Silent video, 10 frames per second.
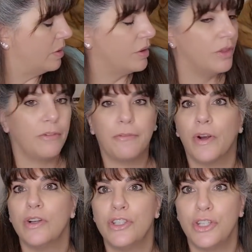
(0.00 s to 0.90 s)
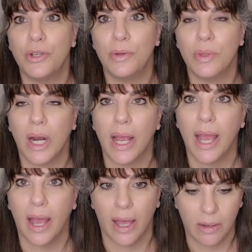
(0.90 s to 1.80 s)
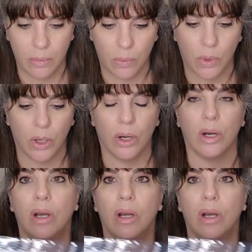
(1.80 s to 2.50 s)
the first 2 that I had were,